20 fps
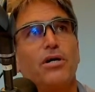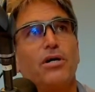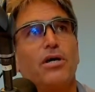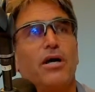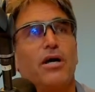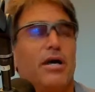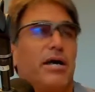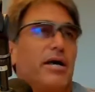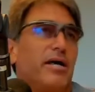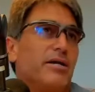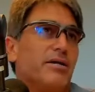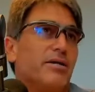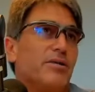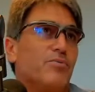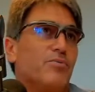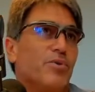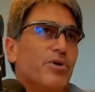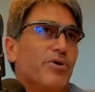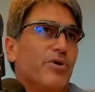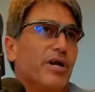And
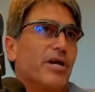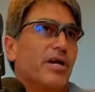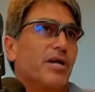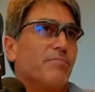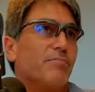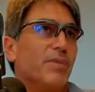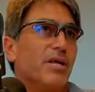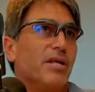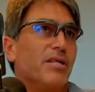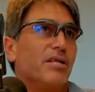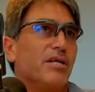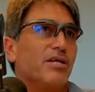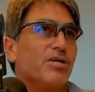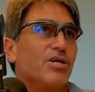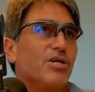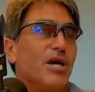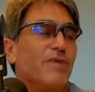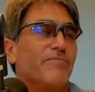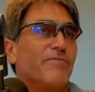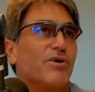we recommend that you
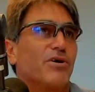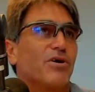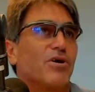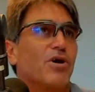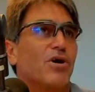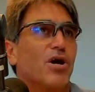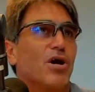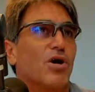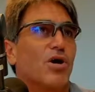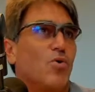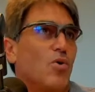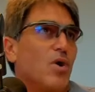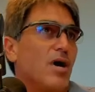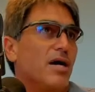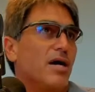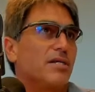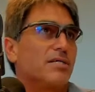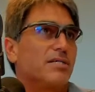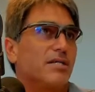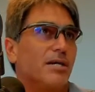have a
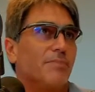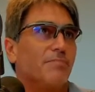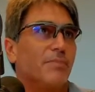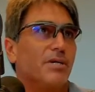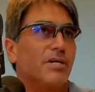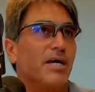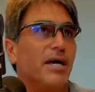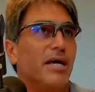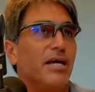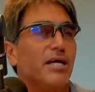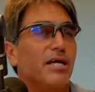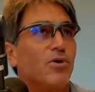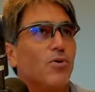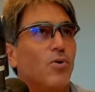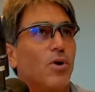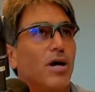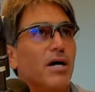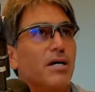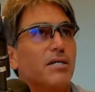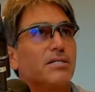quiet time, a daily
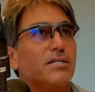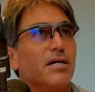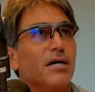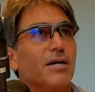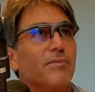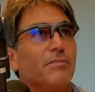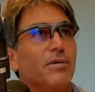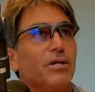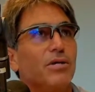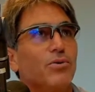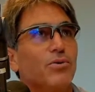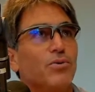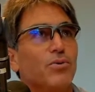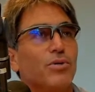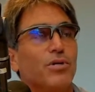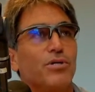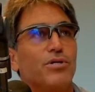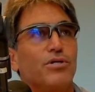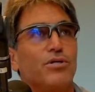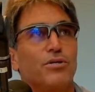quiet time, in order
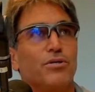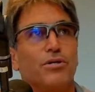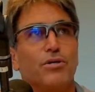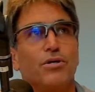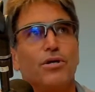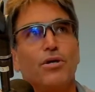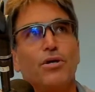to